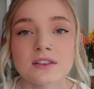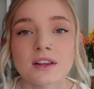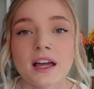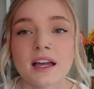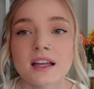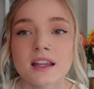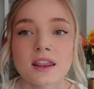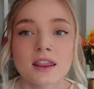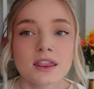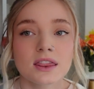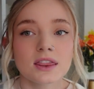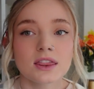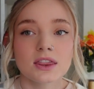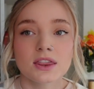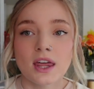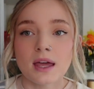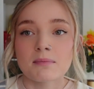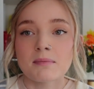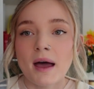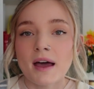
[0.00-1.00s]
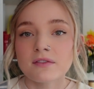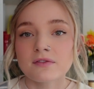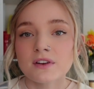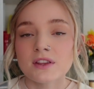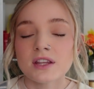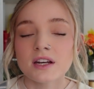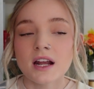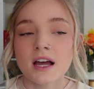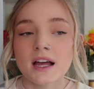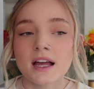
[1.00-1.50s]
Like they met for
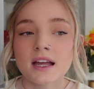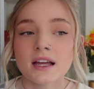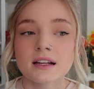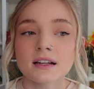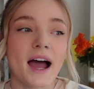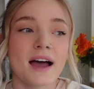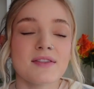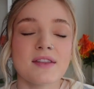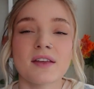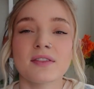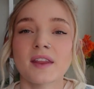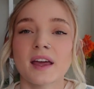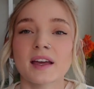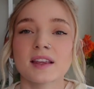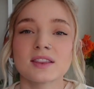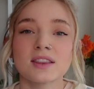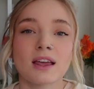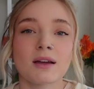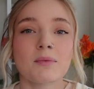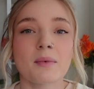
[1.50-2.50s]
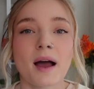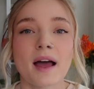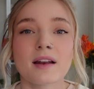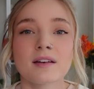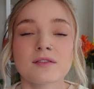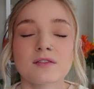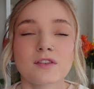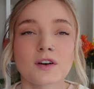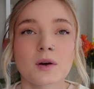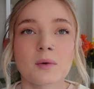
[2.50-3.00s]
the night and then like they
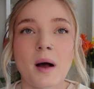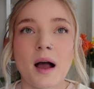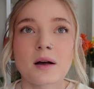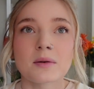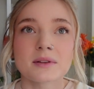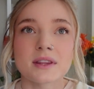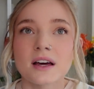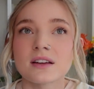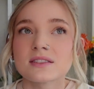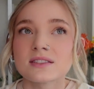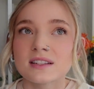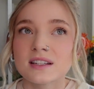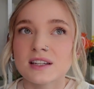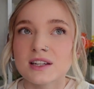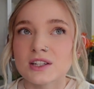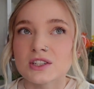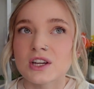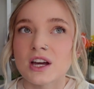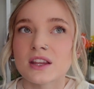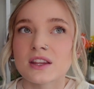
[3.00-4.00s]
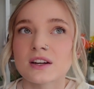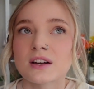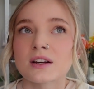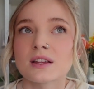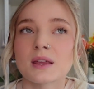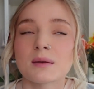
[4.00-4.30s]
went for a while without seeing each other.